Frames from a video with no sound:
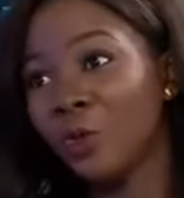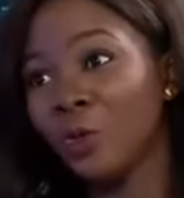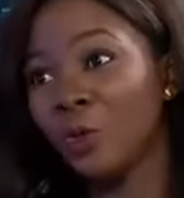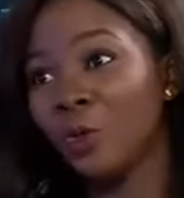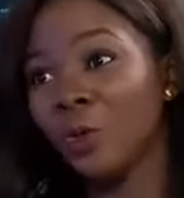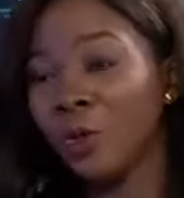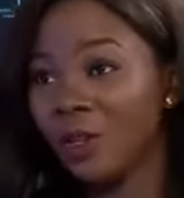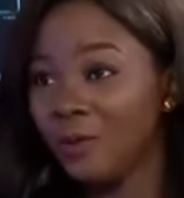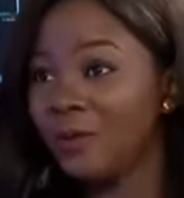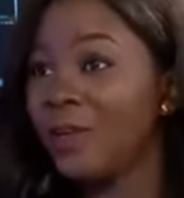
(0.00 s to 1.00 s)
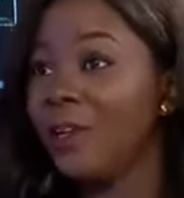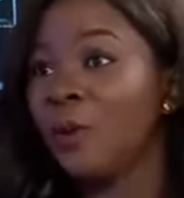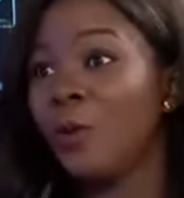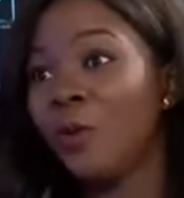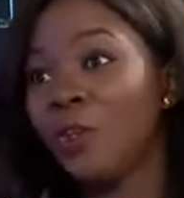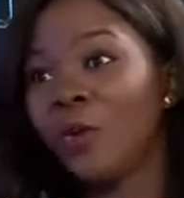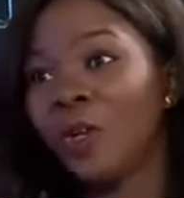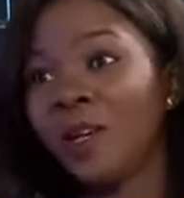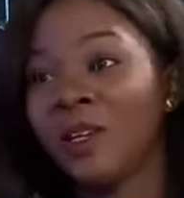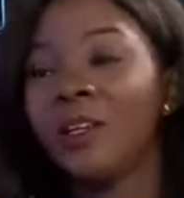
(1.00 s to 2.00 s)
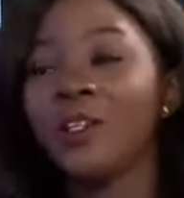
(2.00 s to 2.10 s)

to $1.